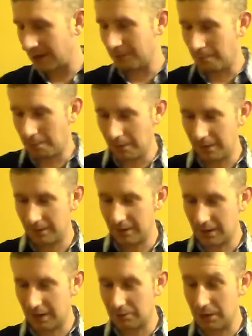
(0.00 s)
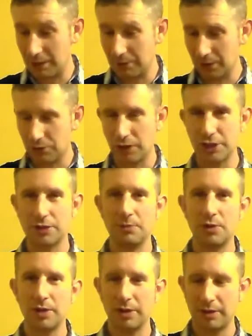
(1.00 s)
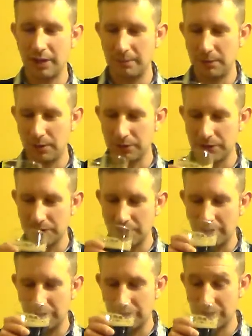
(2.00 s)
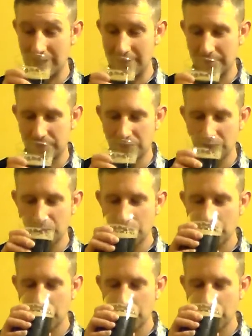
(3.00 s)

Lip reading: I really want to try some more coconut porters now and stouts.